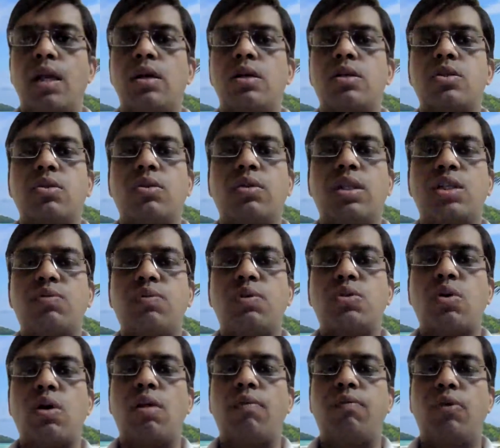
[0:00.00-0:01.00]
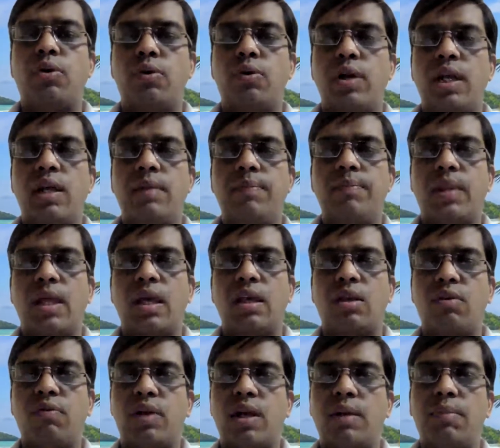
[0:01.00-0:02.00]
So this was all for today. Thank
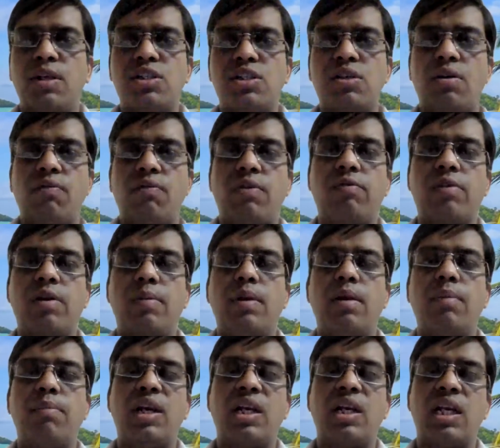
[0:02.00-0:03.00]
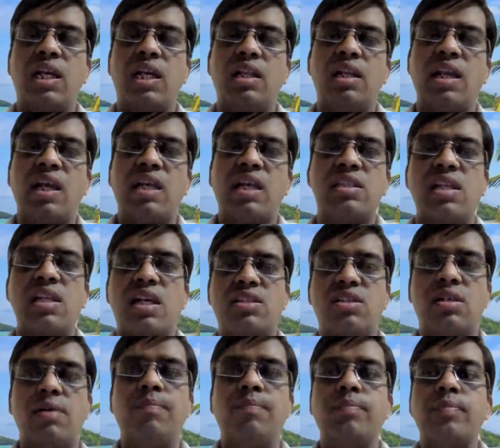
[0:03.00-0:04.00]
you very much. We will be meeting in the next
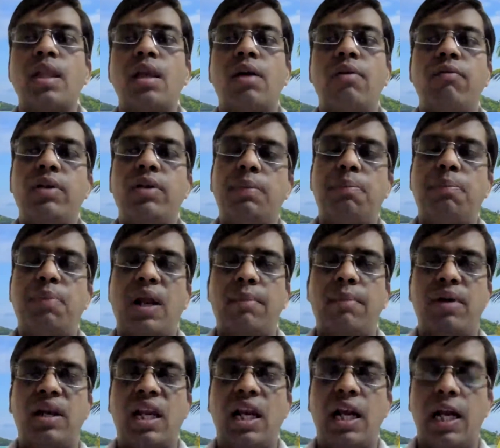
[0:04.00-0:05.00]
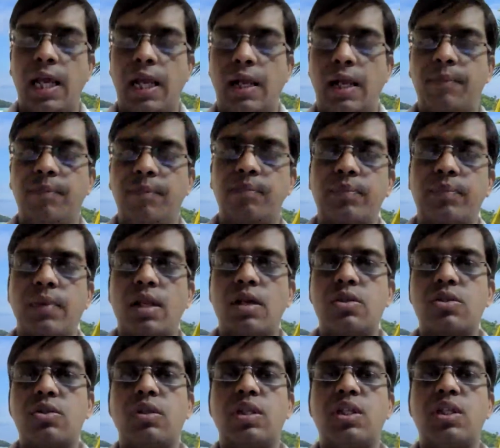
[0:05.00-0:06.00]
lecture with primary headache.
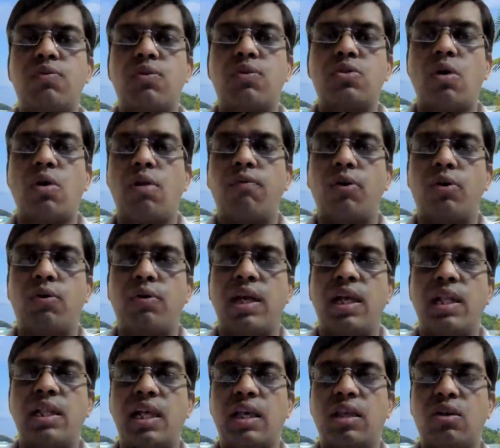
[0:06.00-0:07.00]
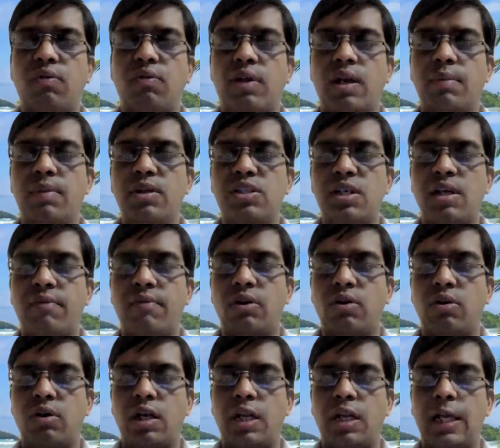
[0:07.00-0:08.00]
So this was all for today. Thank you very much. Have a
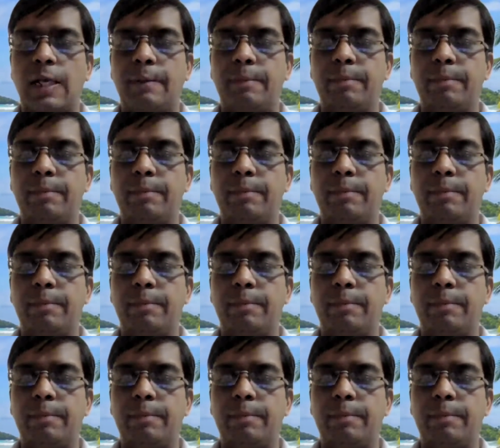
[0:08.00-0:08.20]
good day.